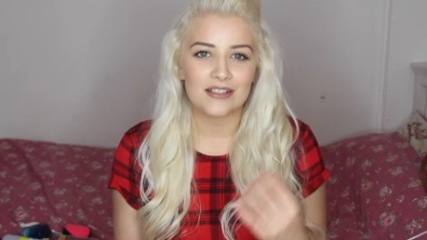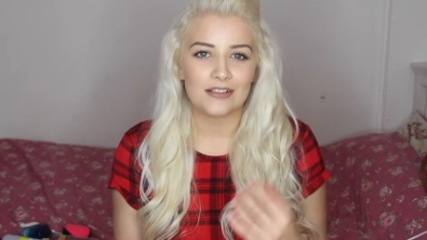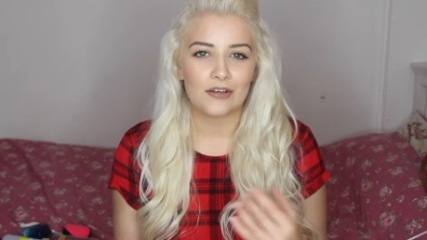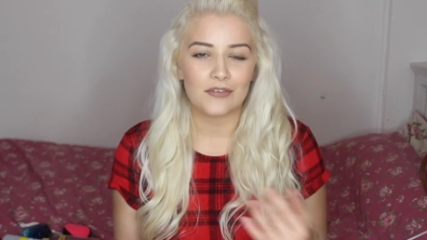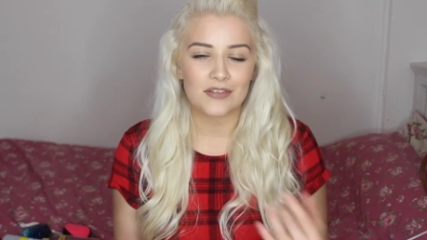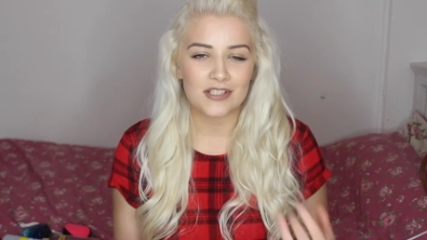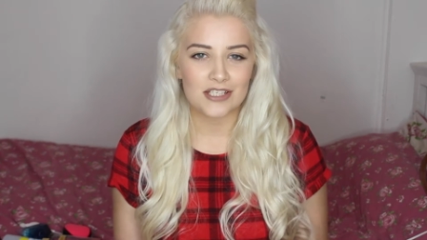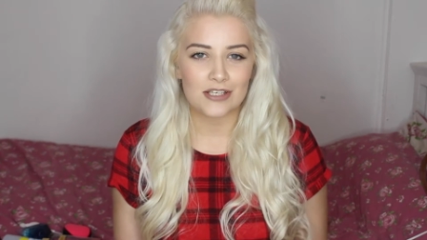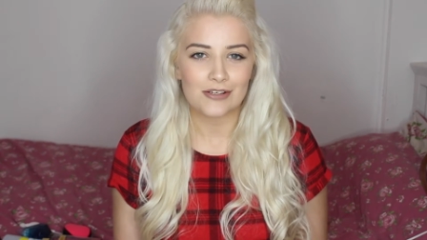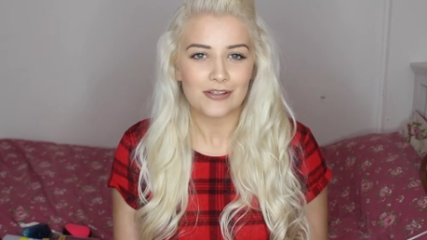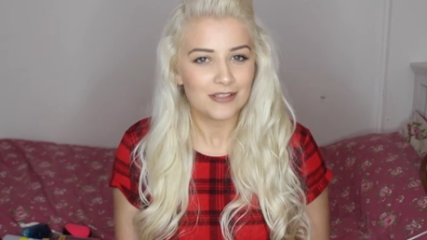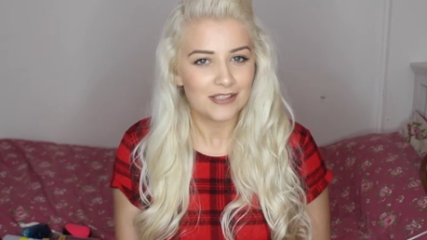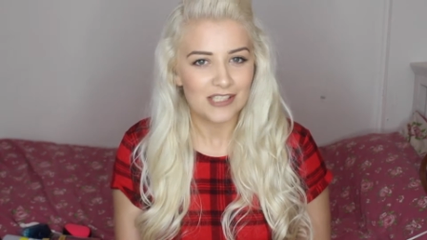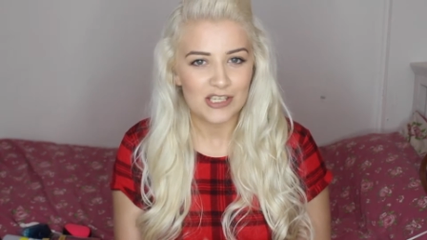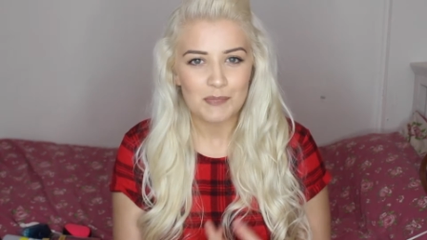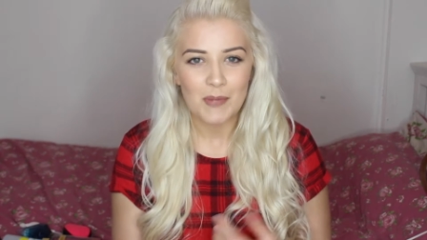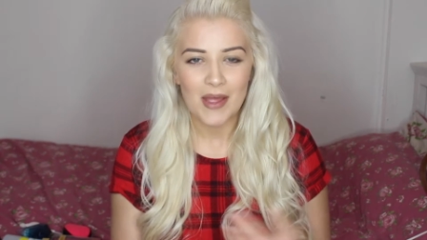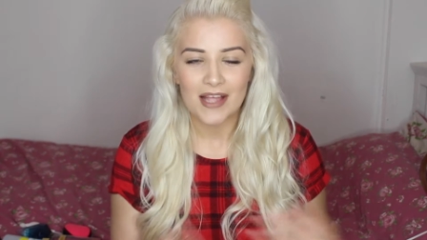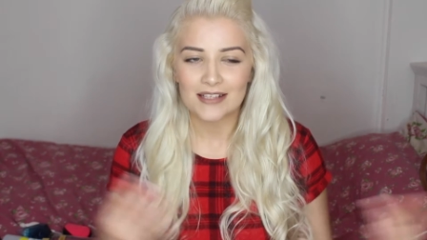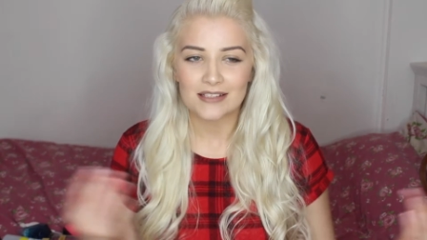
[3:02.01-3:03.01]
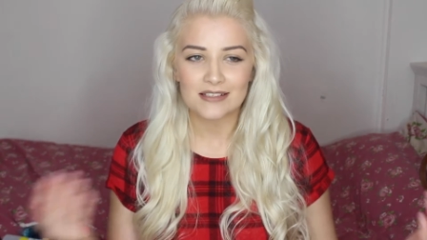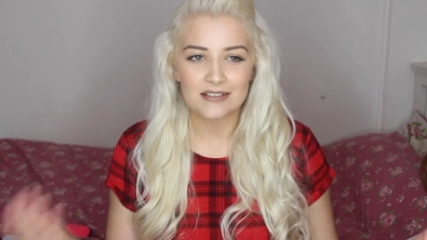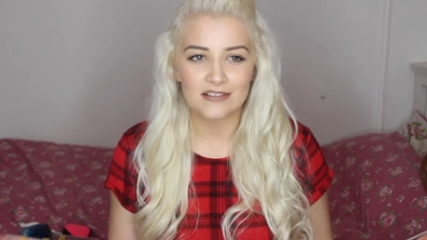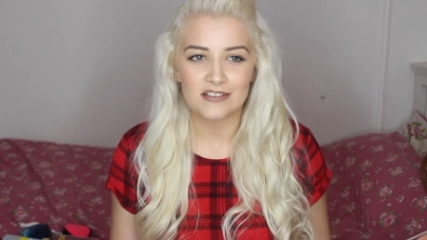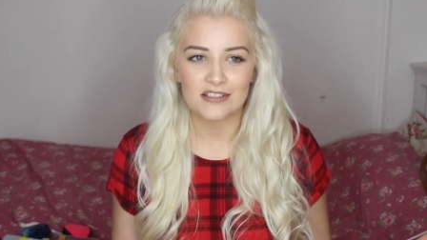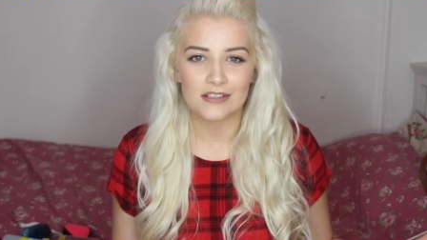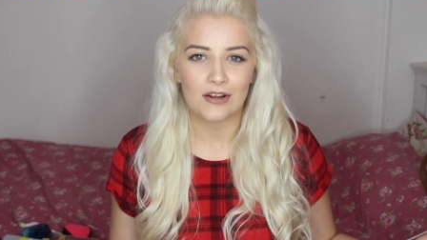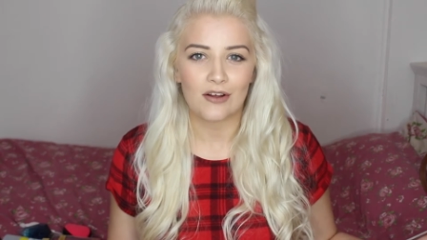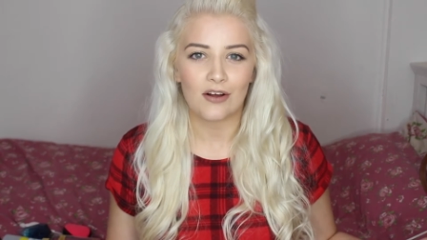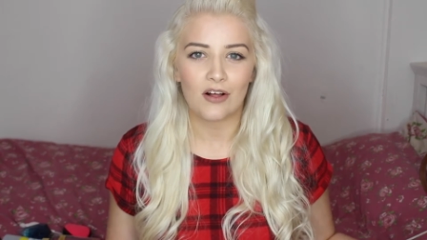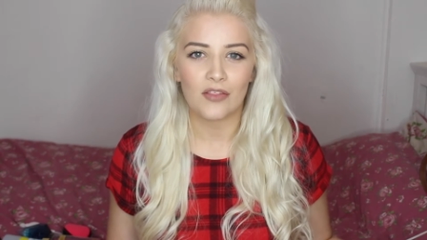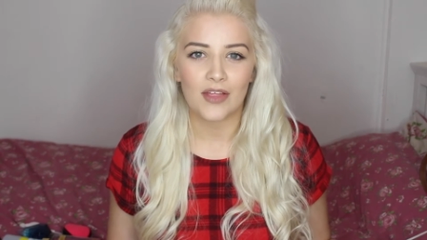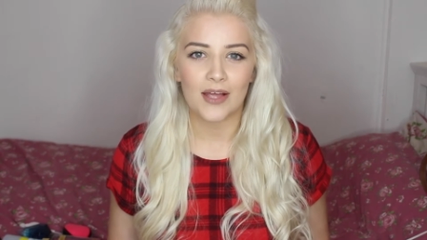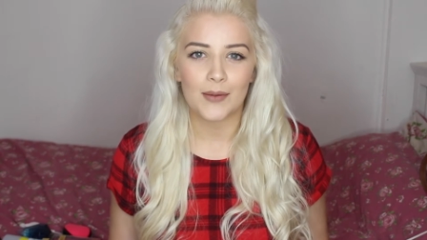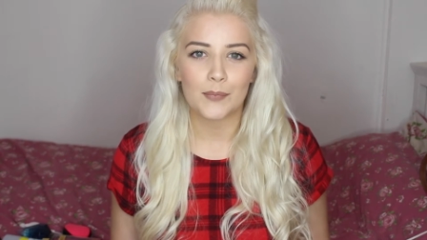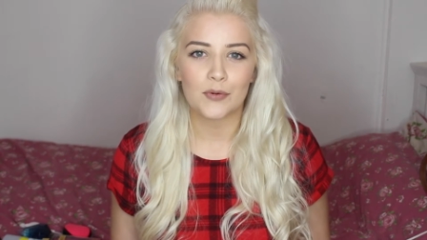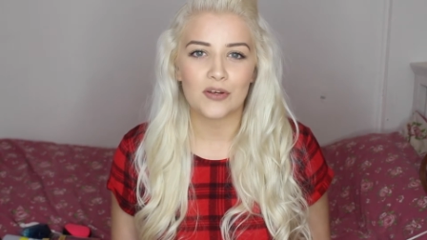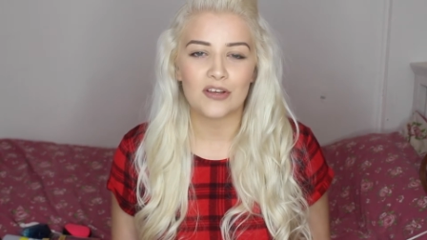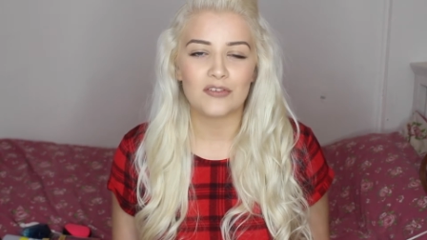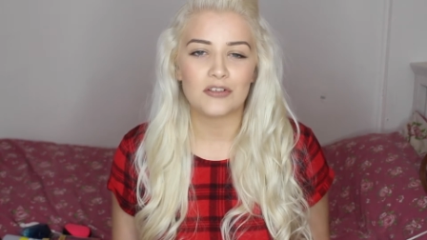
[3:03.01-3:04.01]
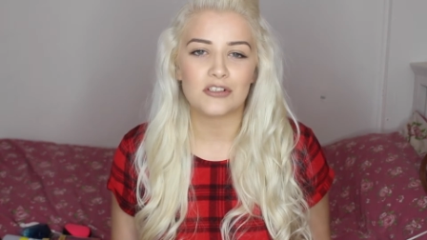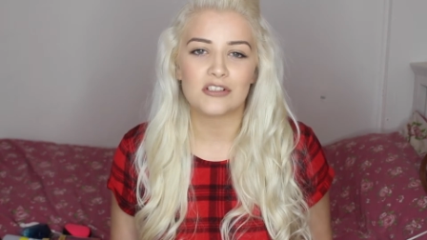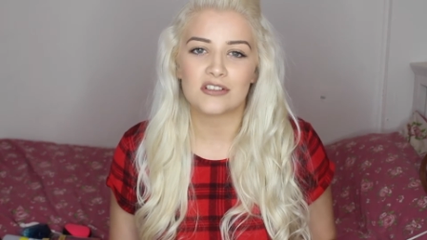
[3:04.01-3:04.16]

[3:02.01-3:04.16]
then obviously you're going to need pencils and all that. But if you're